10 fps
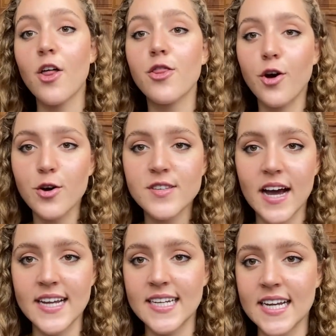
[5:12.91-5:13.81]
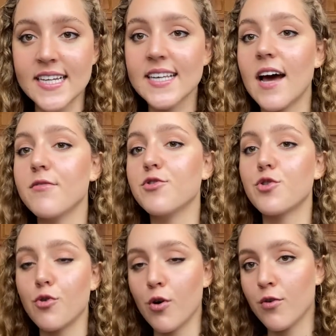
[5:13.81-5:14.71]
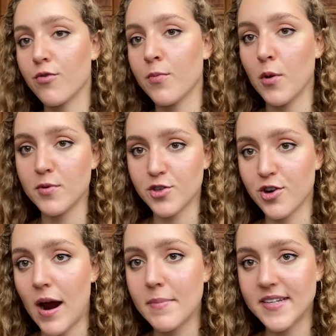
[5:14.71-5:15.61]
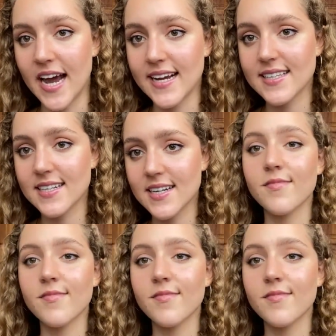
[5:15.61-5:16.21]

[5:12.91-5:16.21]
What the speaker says: those ideas have drawn from your prescribed text.